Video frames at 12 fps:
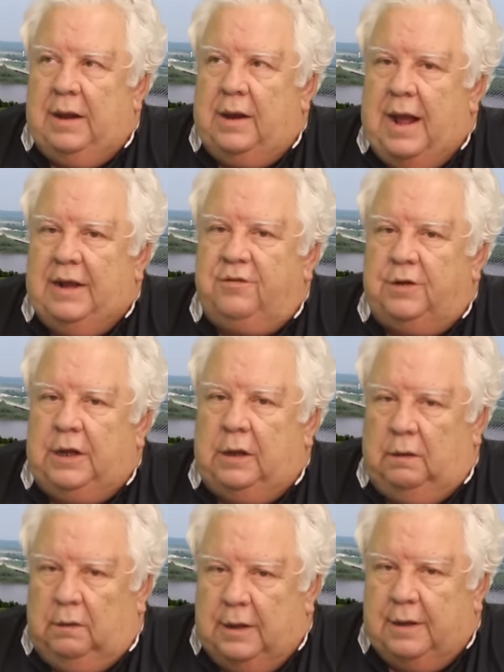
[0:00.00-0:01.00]
actually
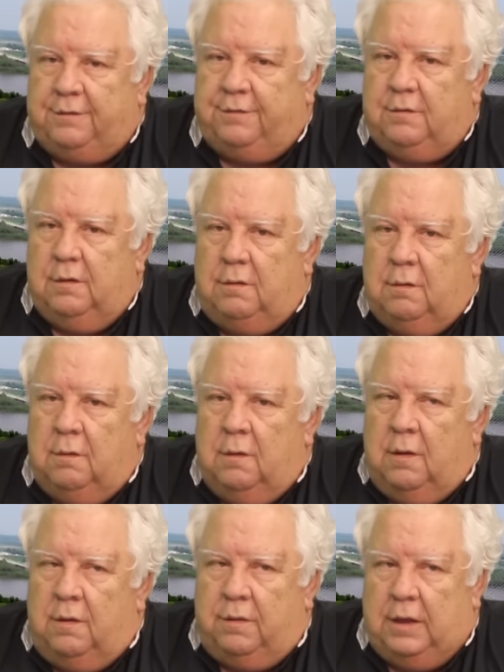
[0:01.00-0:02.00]
enlist
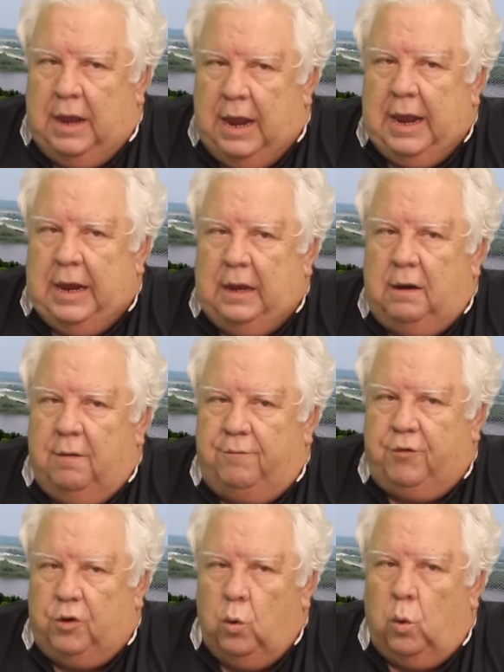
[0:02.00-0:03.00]
the aid
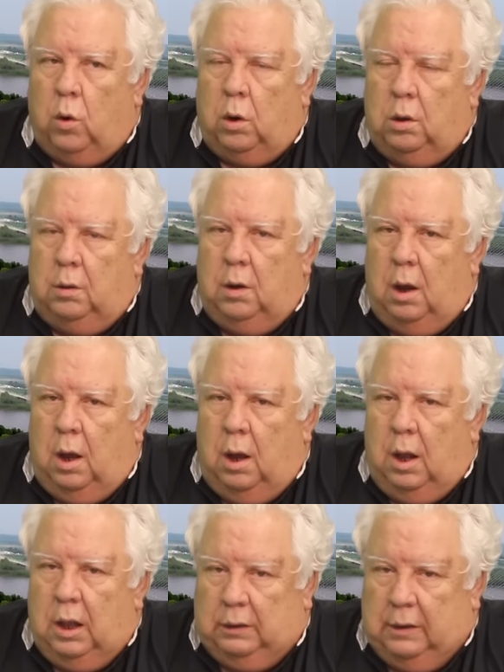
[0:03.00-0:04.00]
of your
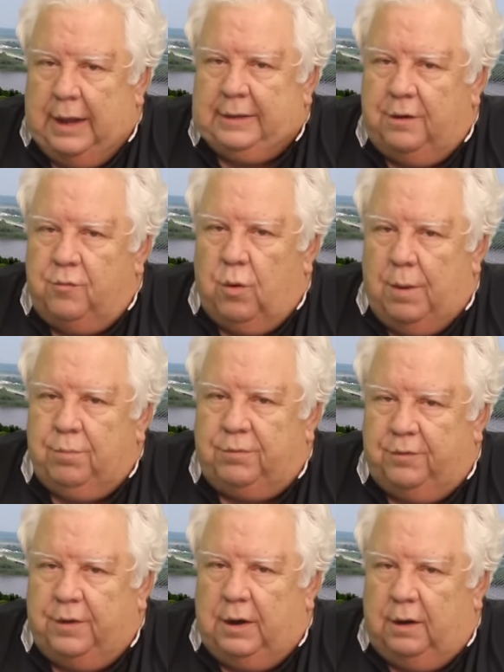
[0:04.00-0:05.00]
elected
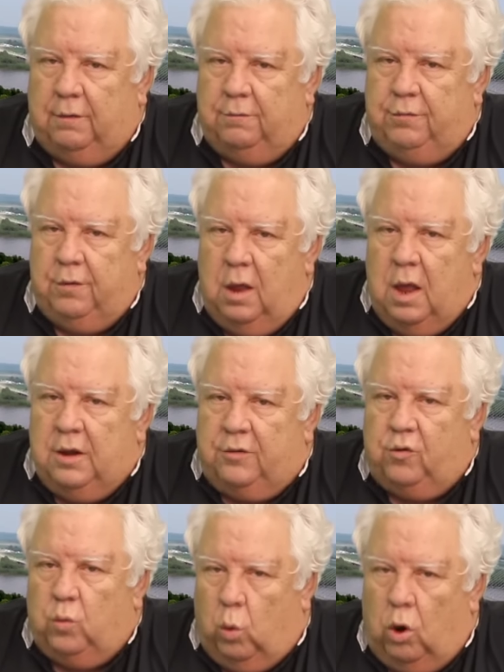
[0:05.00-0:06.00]
representatives
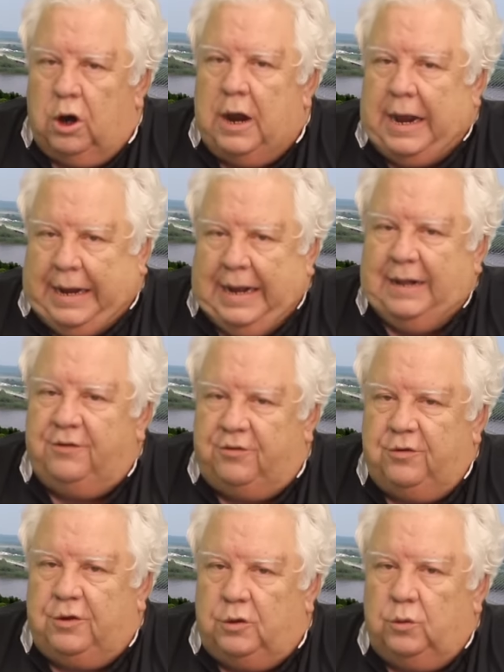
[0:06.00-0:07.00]
to work
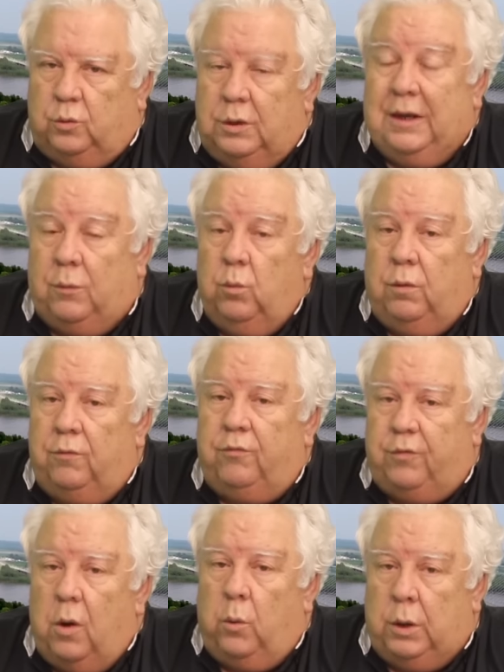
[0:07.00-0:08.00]
against you. It will
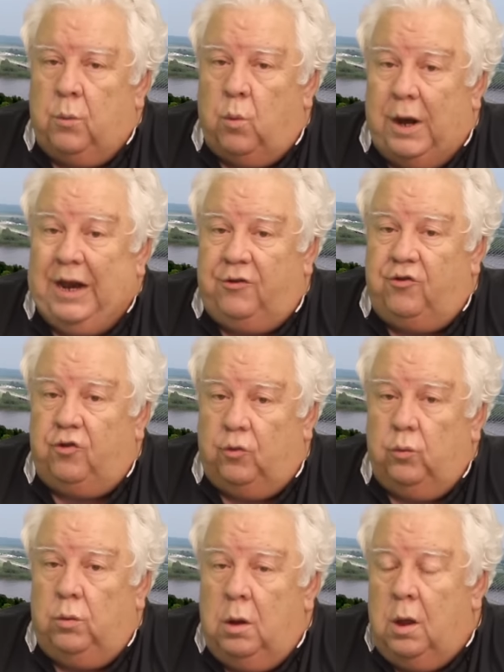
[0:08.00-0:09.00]
so enrage
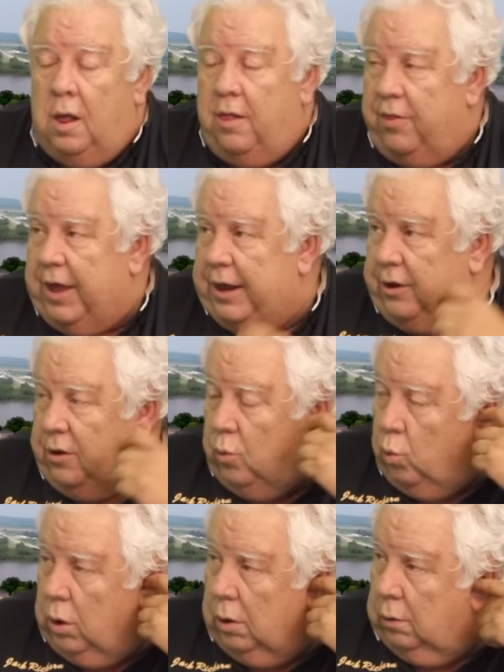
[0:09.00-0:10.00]
you that you
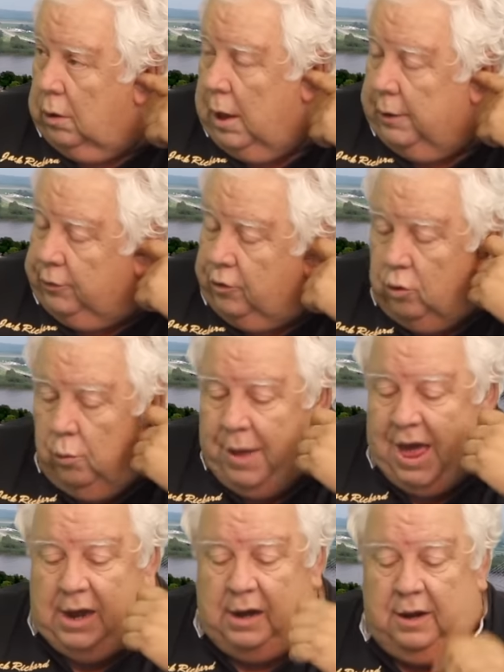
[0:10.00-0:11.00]
will do
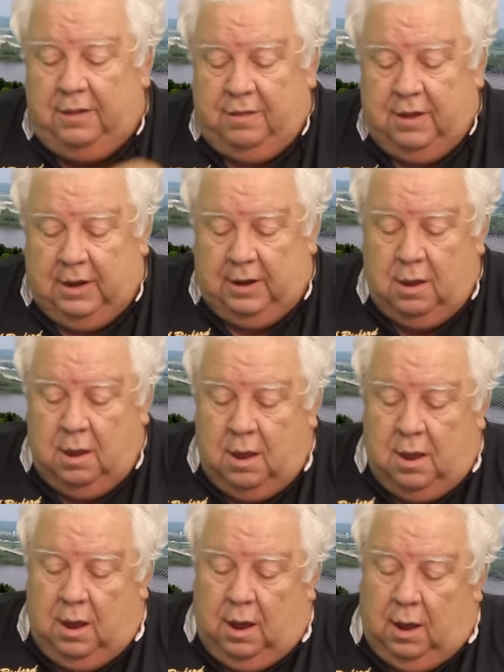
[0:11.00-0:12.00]
about anything
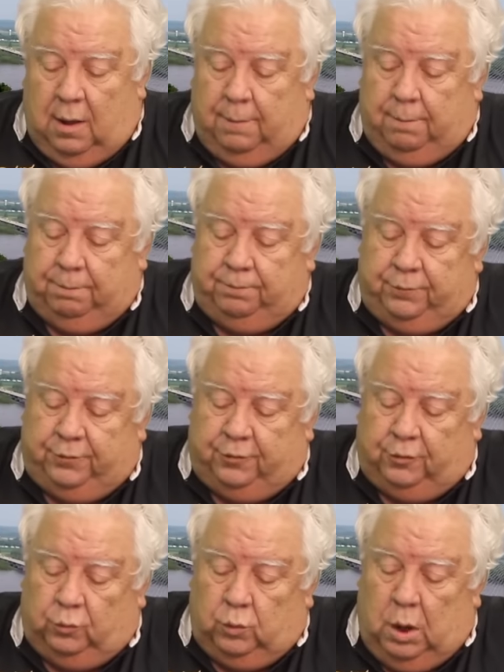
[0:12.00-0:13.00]

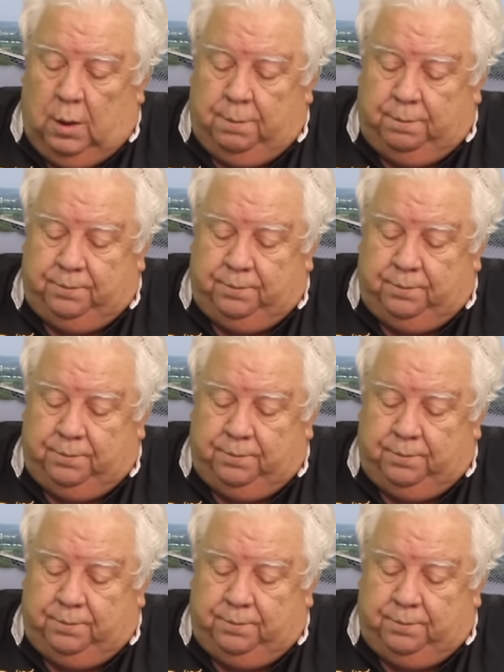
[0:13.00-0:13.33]
to